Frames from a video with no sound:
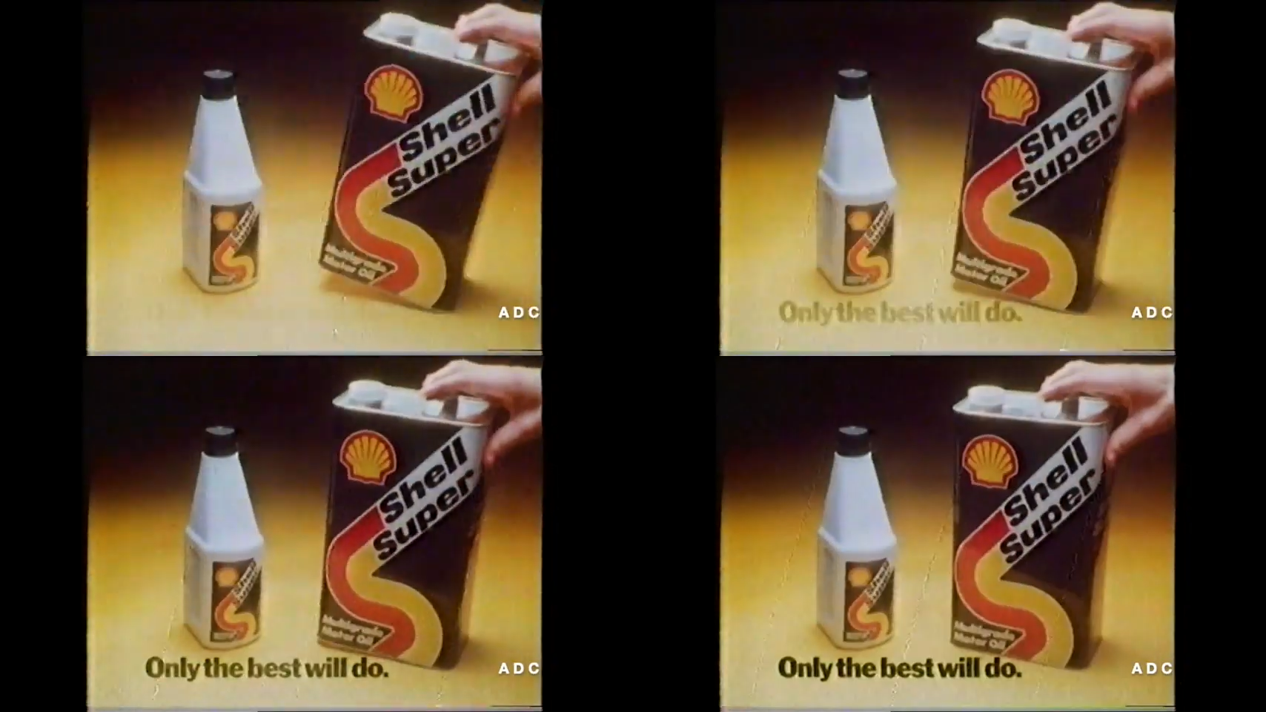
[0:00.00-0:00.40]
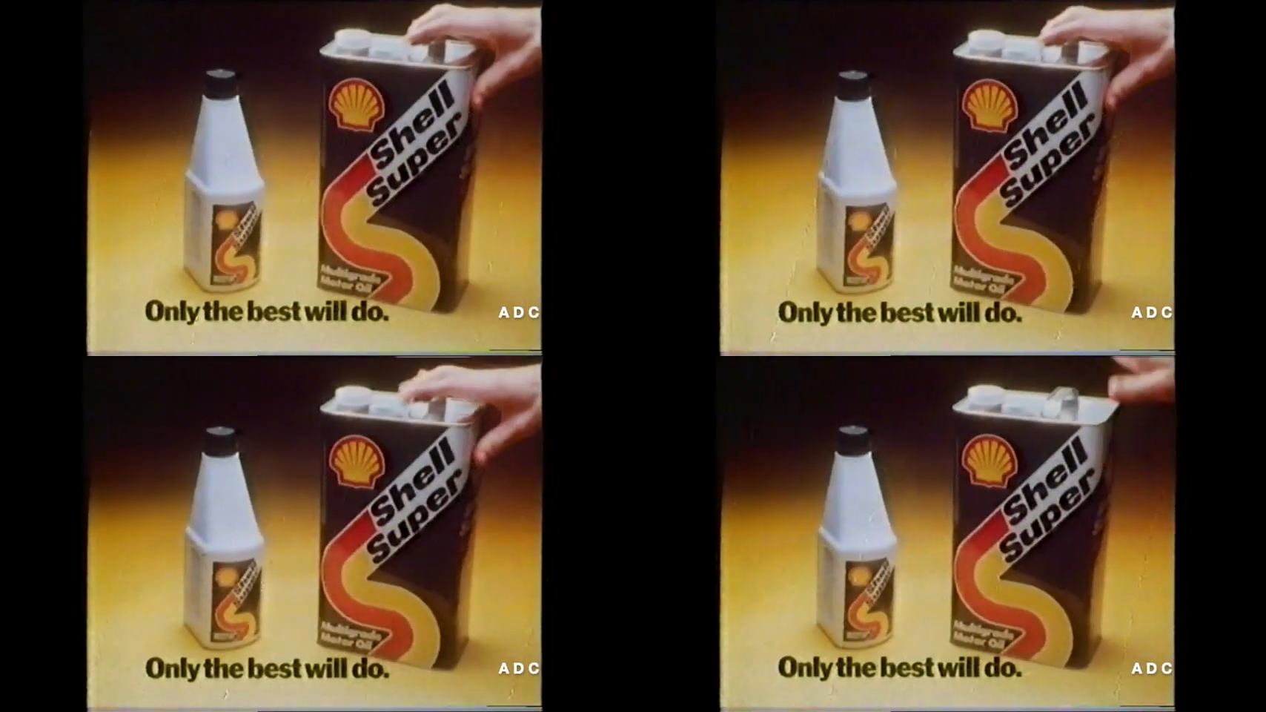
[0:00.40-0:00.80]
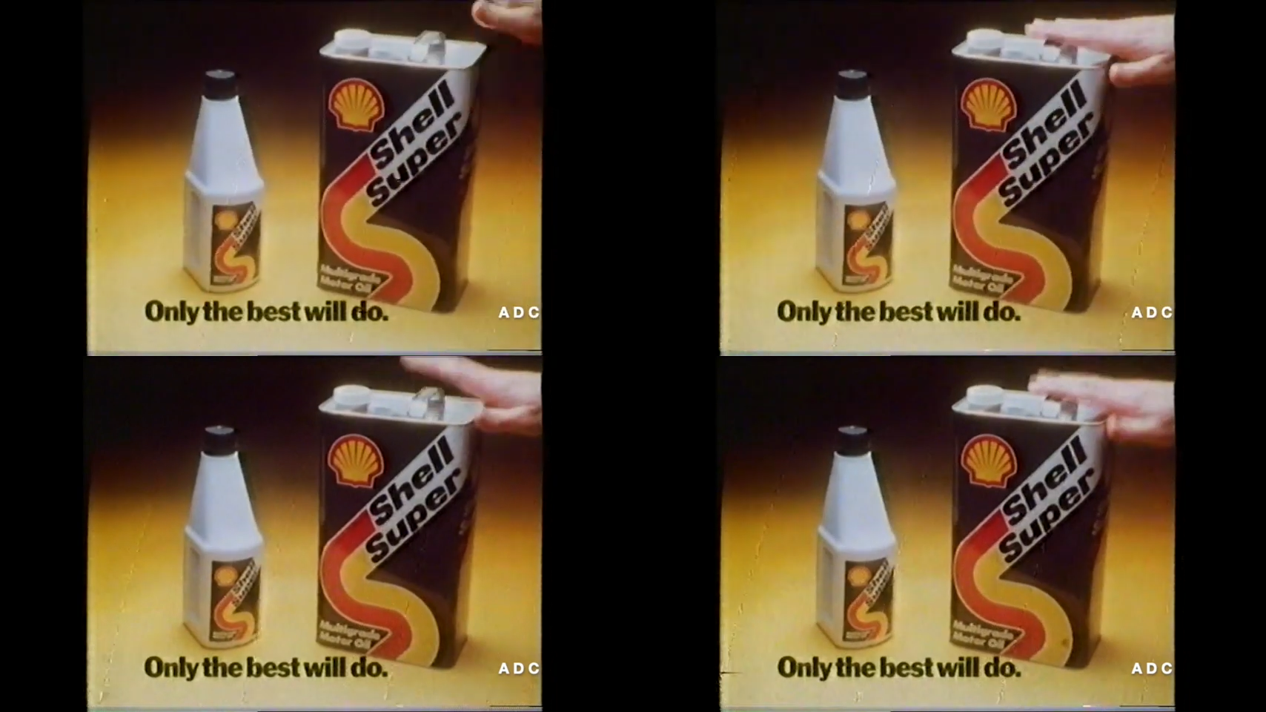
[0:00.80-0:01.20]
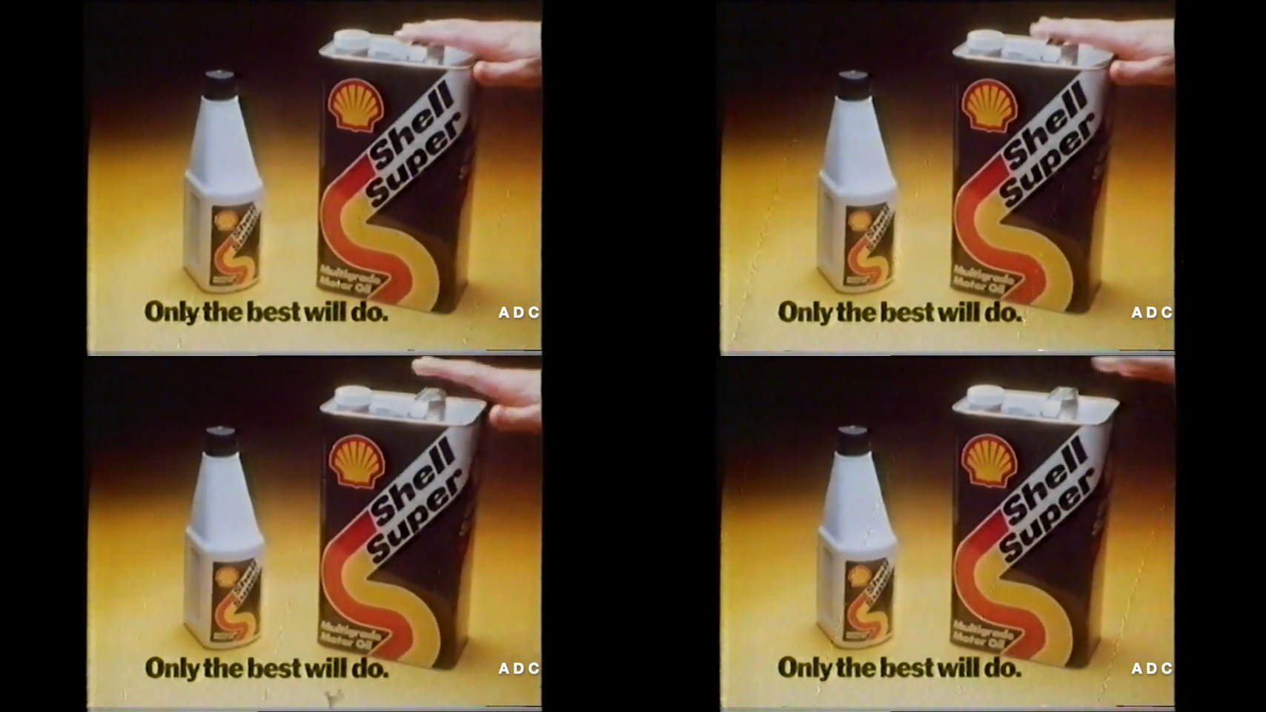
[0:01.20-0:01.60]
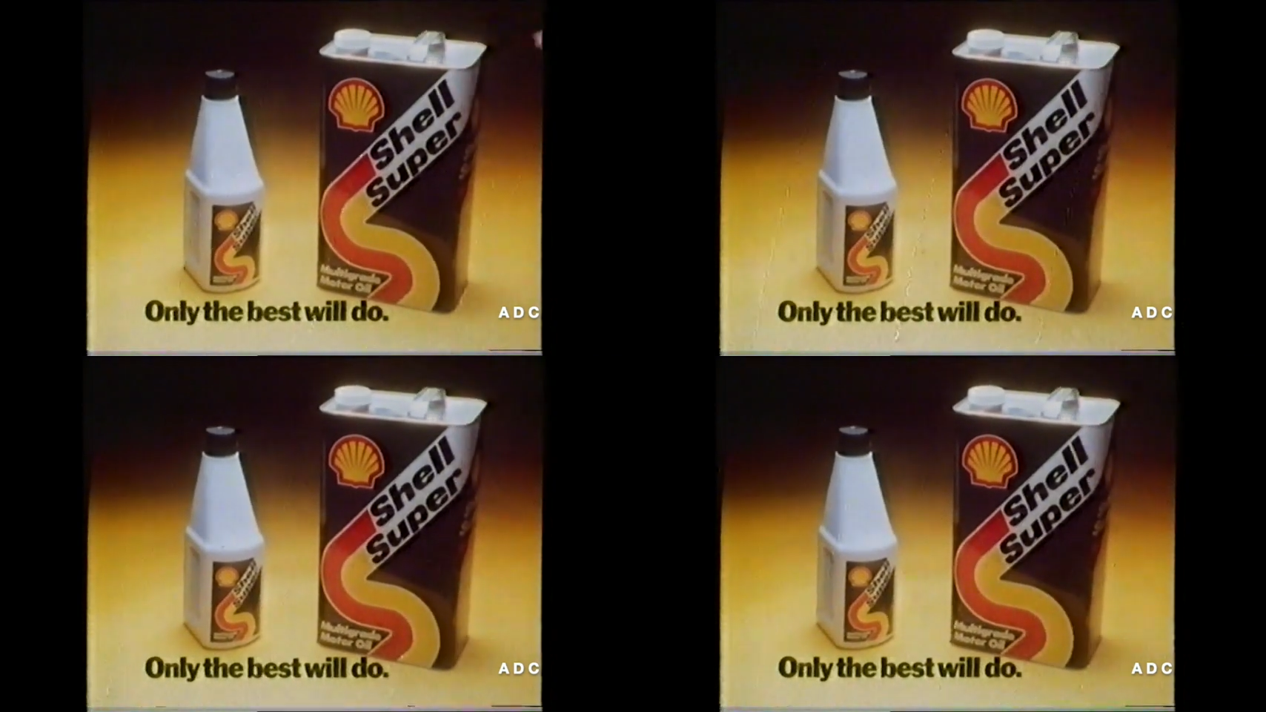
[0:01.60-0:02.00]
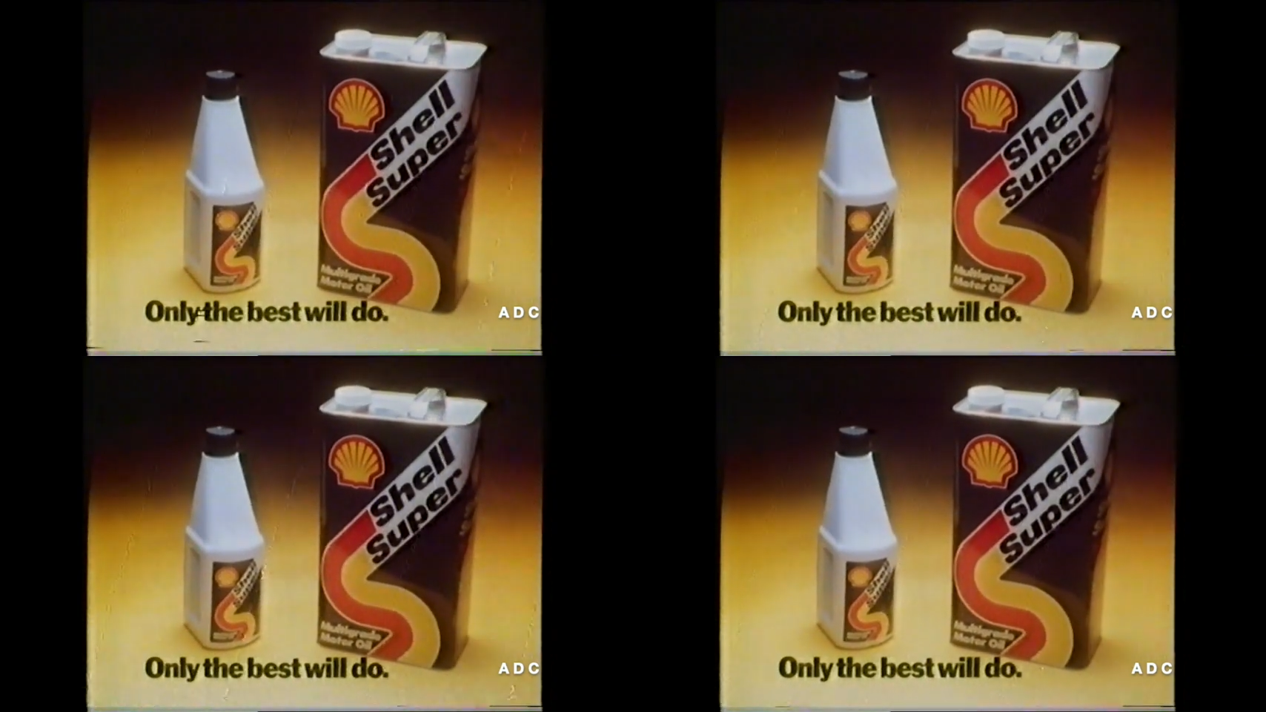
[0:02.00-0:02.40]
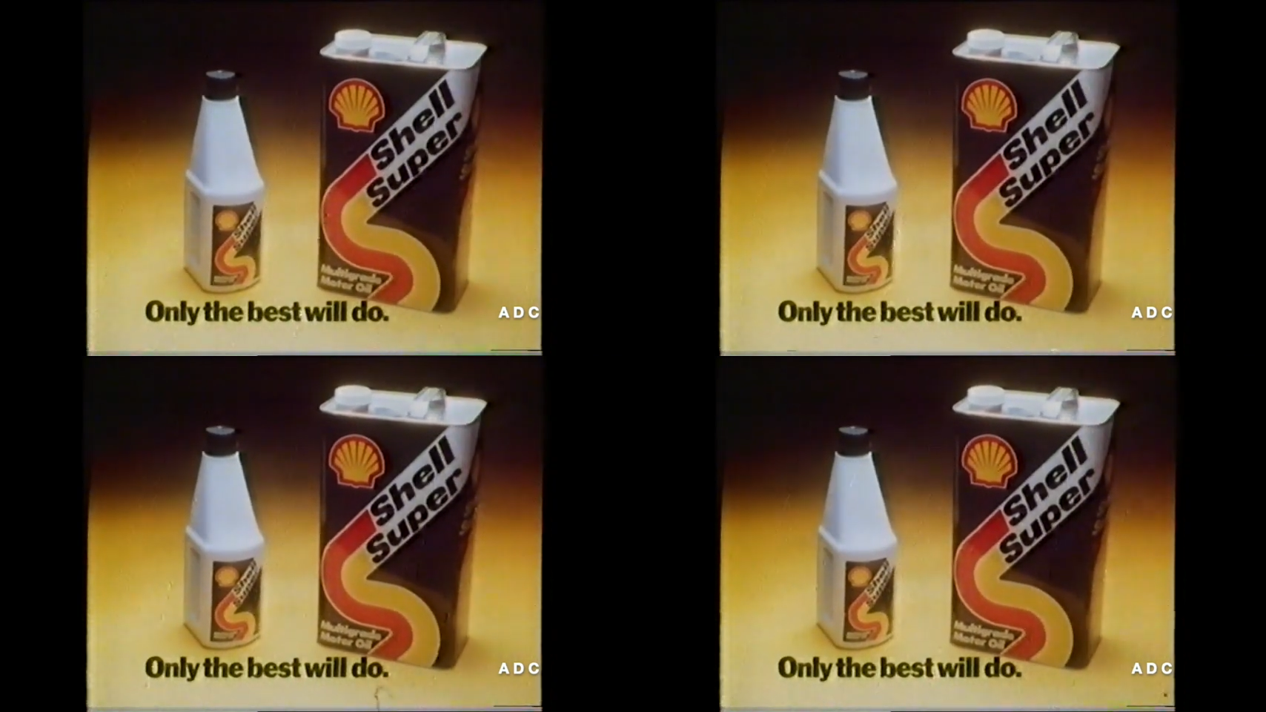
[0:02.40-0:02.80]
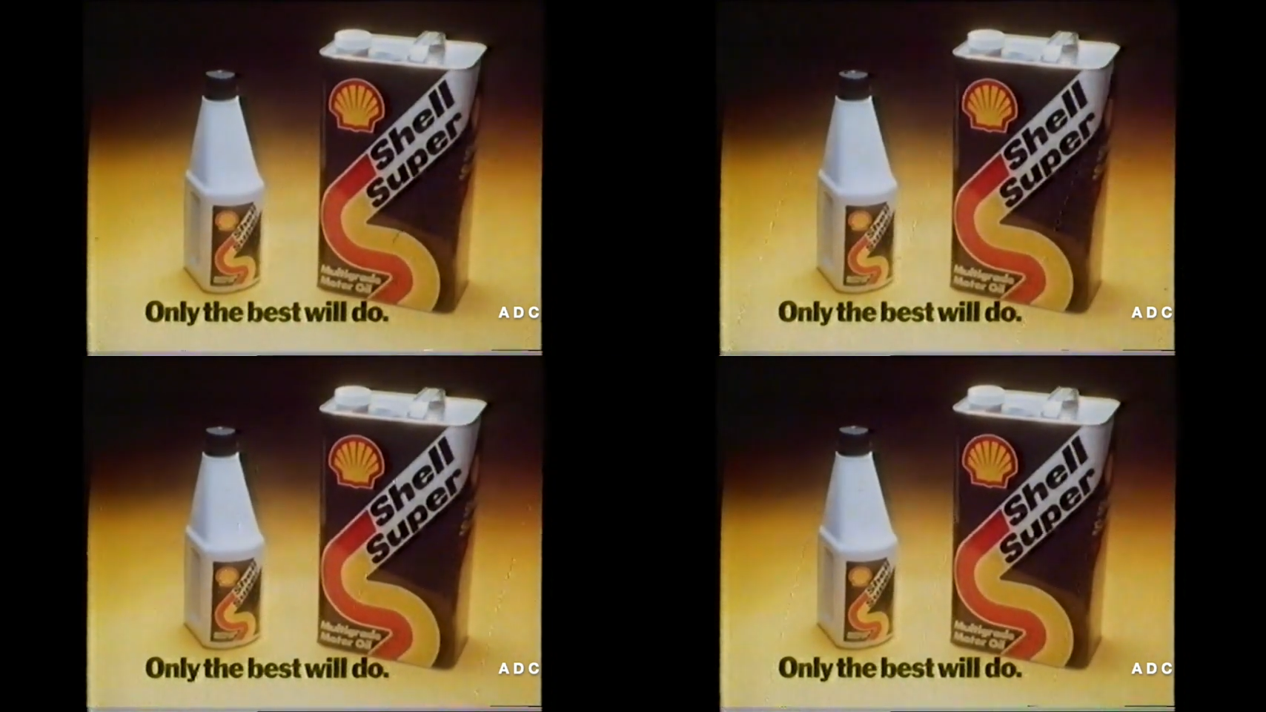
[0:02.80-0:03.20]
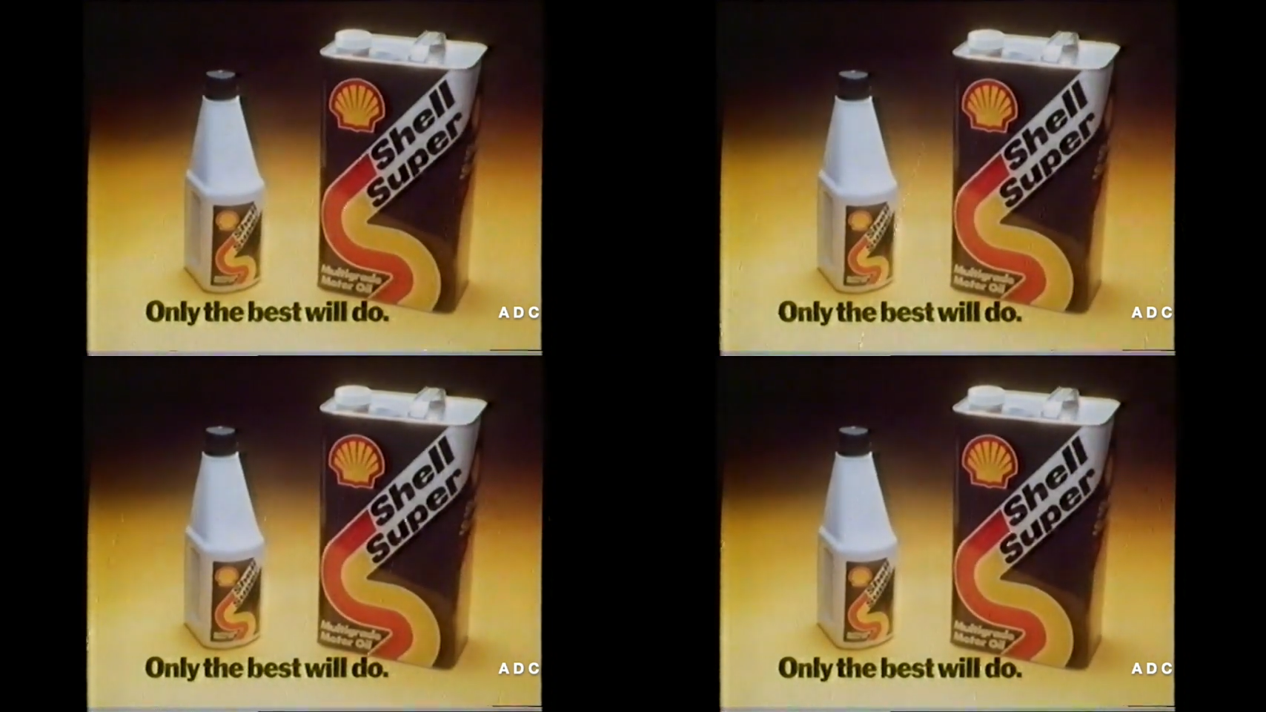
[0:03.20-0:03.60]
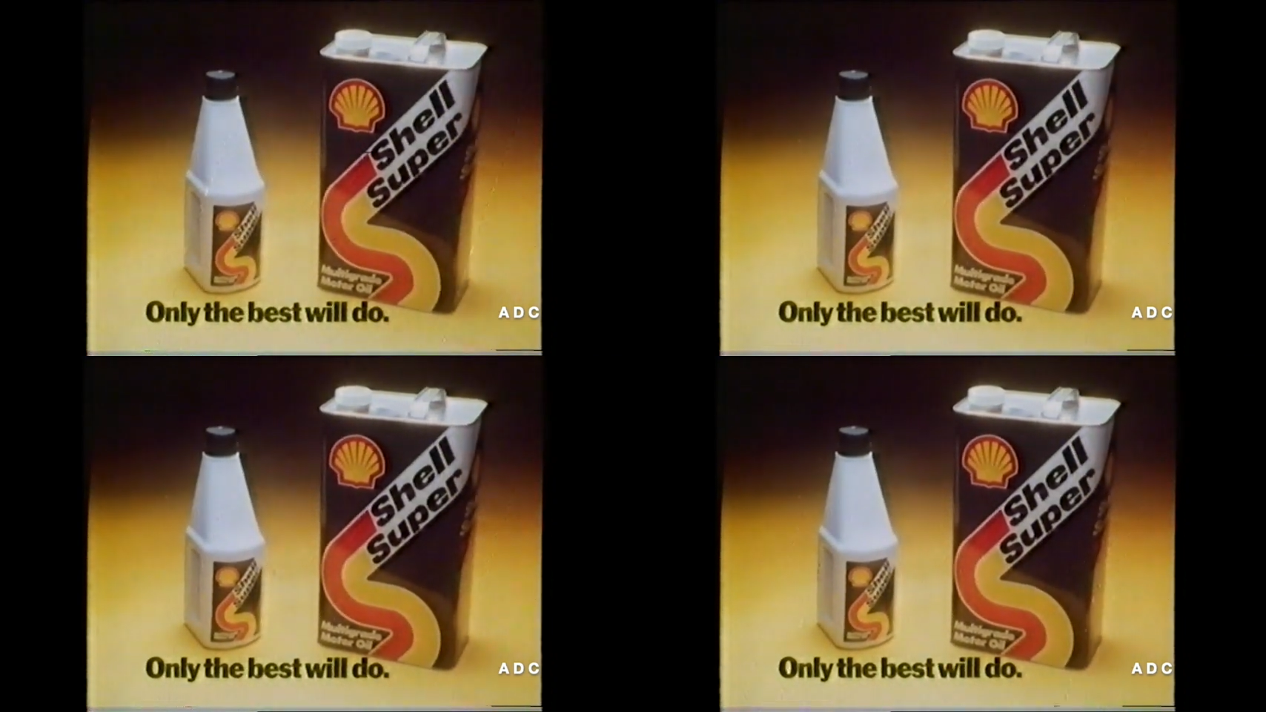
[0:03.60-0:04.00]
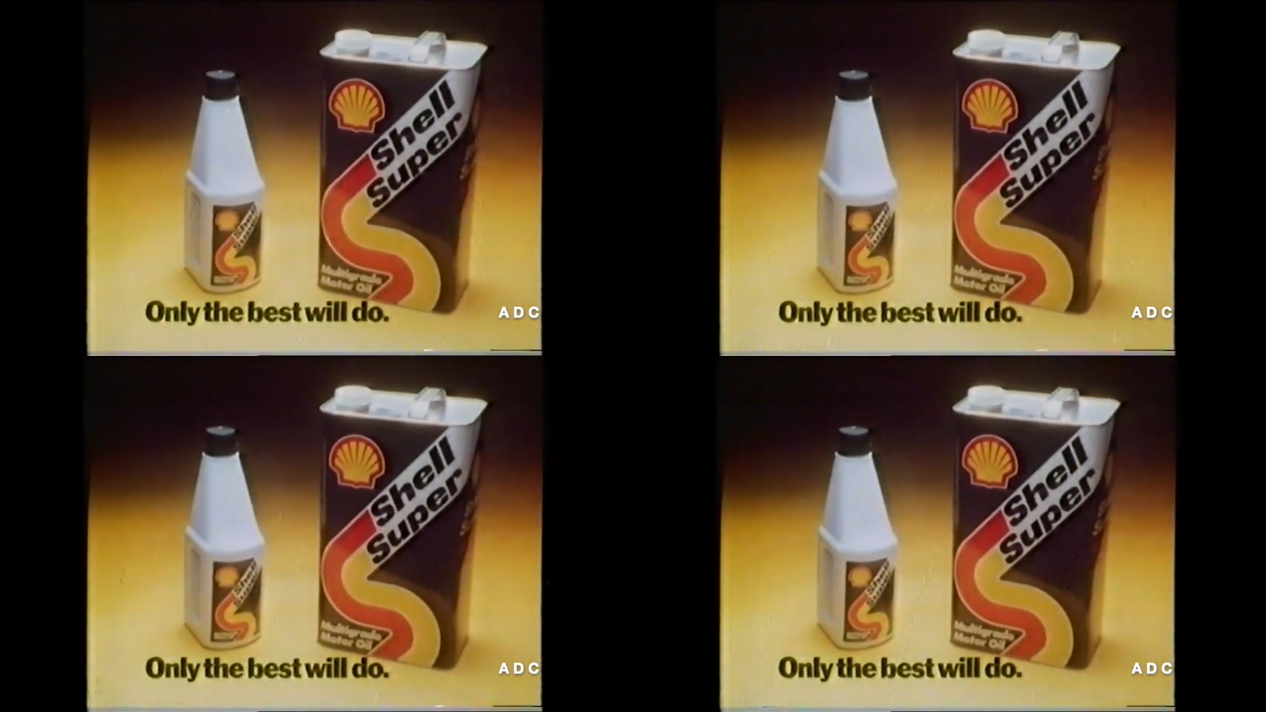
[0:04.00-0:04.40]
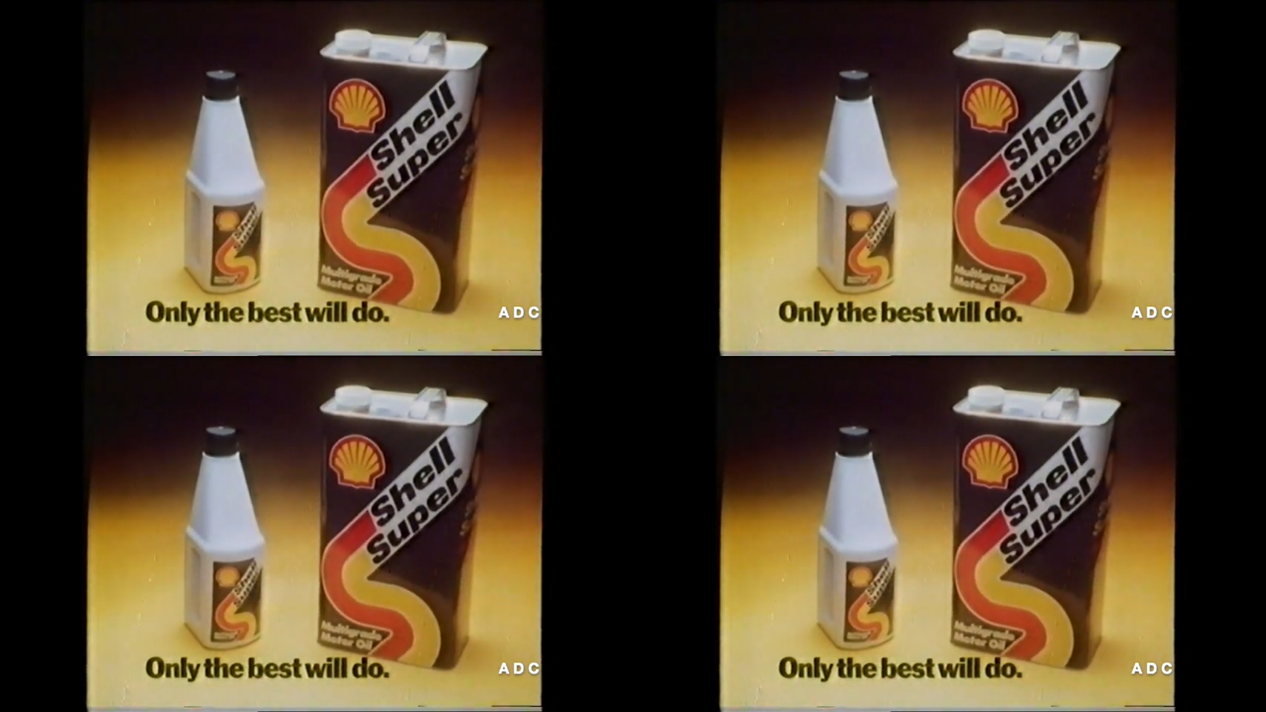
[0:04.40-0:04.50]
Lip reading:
(no speaker visible)